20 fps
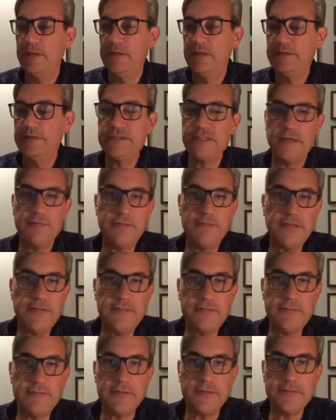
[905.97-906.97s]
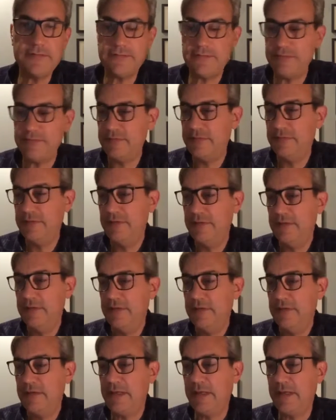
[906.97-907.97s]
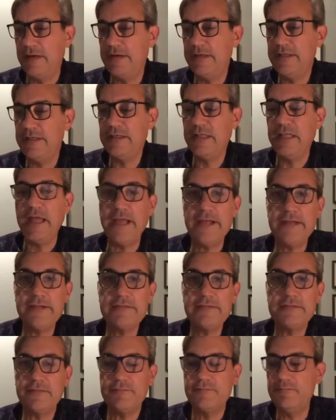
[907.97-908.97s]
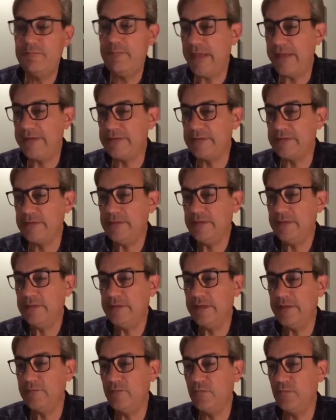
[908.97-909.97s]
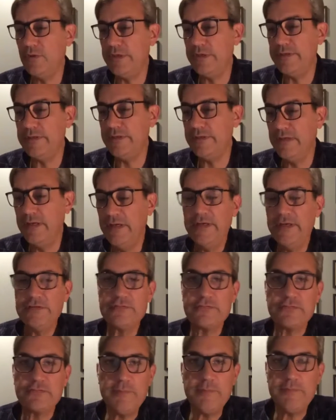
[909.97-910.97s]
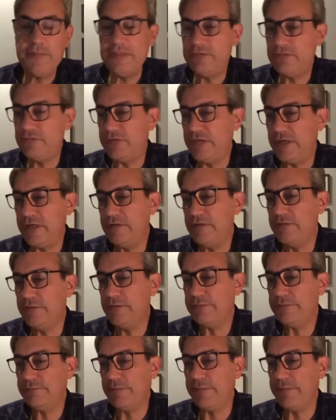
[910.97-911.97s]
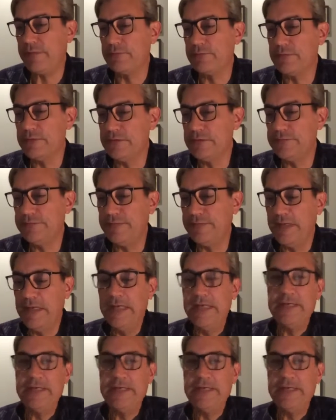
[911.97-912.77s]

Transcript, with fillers: shoveling dirt, carrying lengths of metal and wood, scraping shingles from the roof,